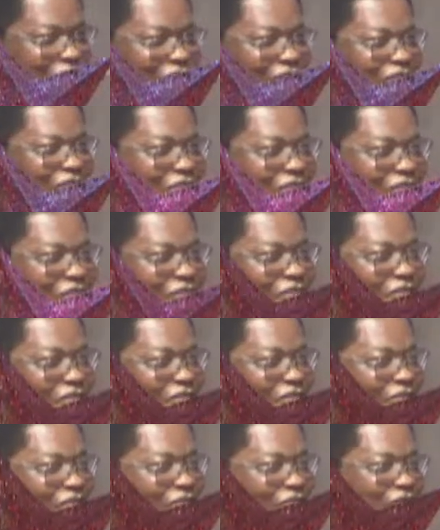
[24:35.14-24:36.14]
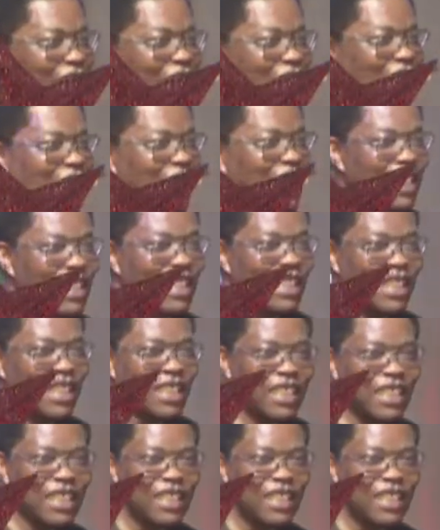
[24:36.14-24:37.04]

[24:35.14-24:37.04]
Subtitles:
Nothing is said.